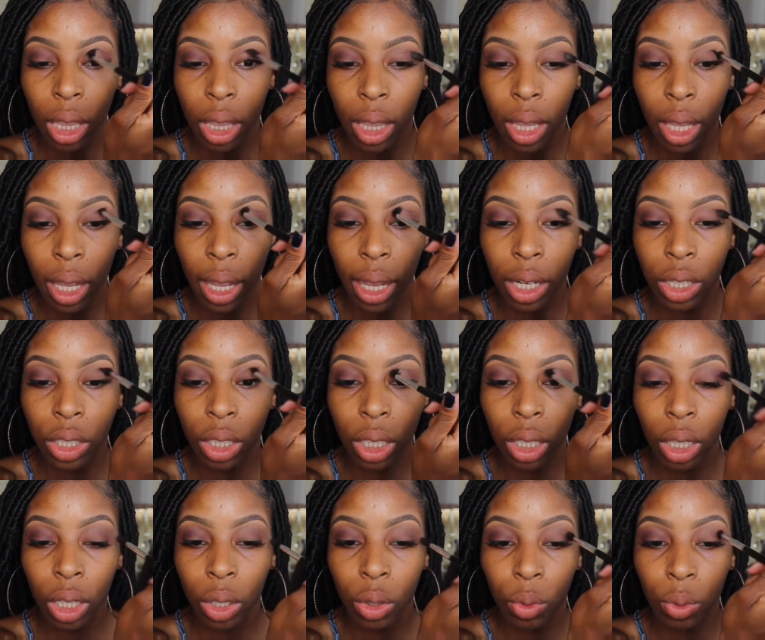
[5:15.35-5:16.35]
They actually
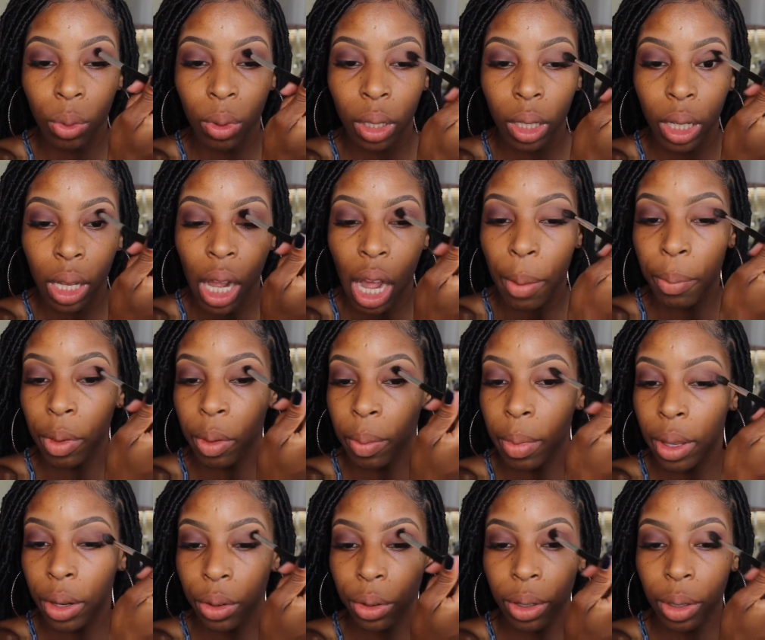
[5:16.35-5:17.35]
look really
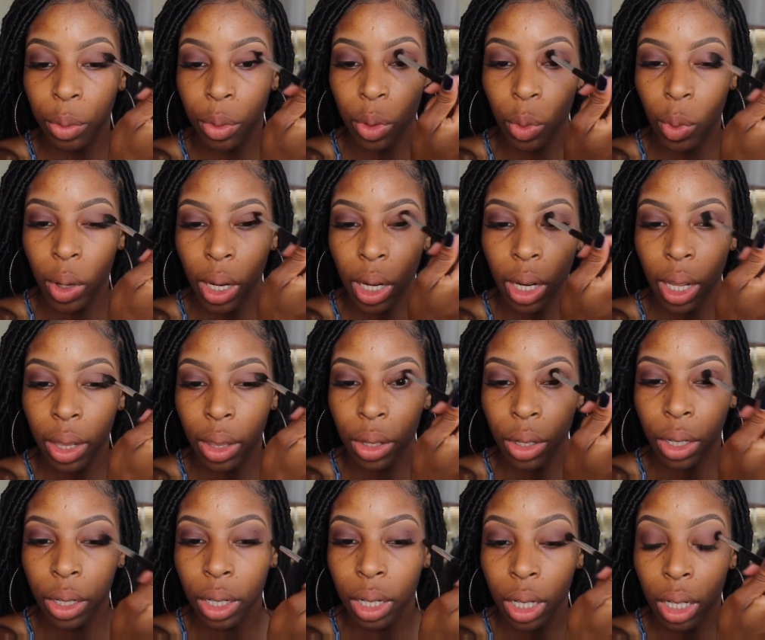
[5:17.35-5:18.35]
complementary with one
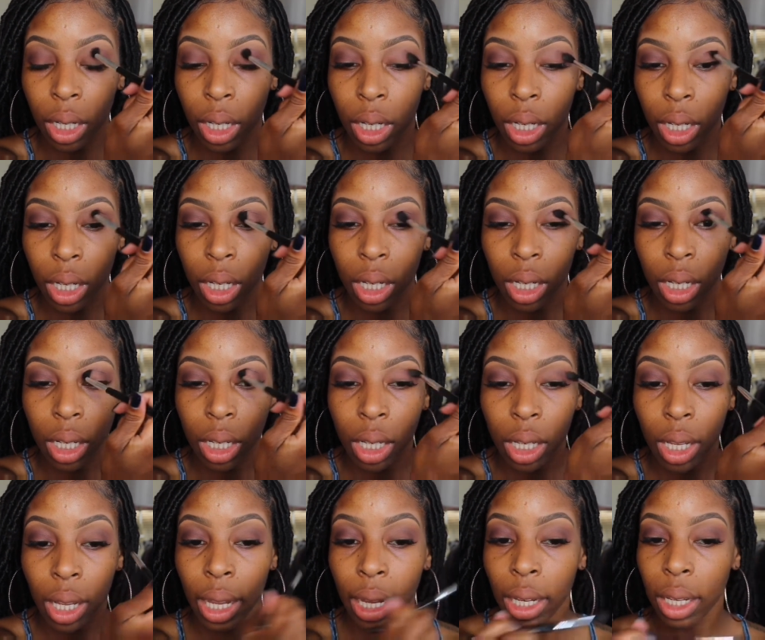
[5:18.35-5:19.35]
another.
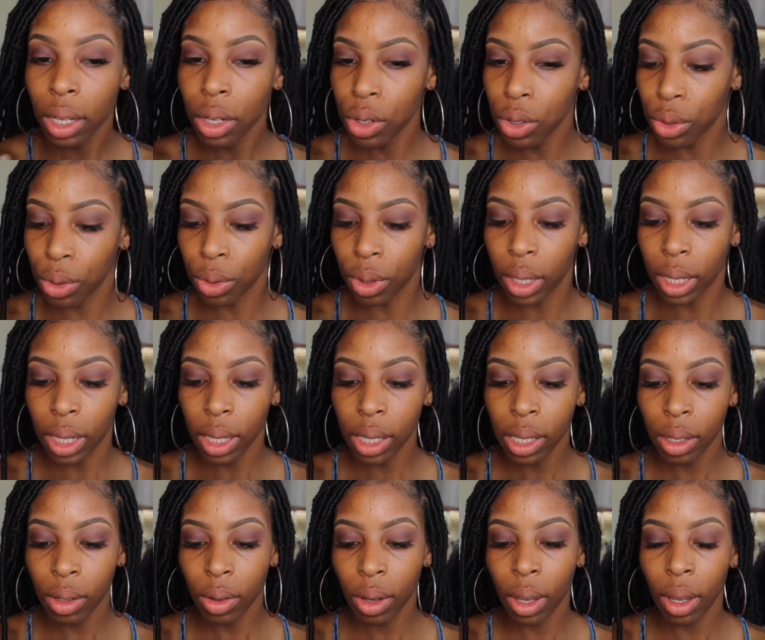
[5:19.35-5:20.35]
I can do
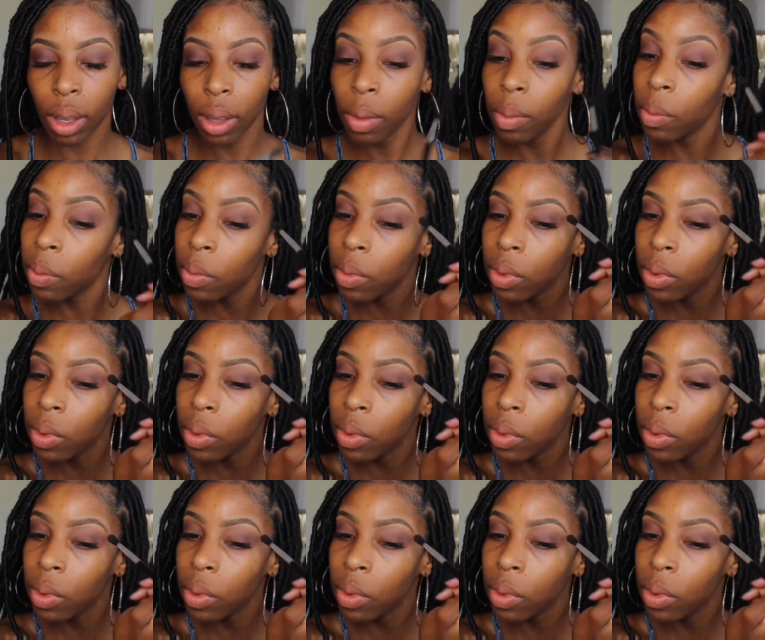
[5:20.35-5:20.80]
this, okay.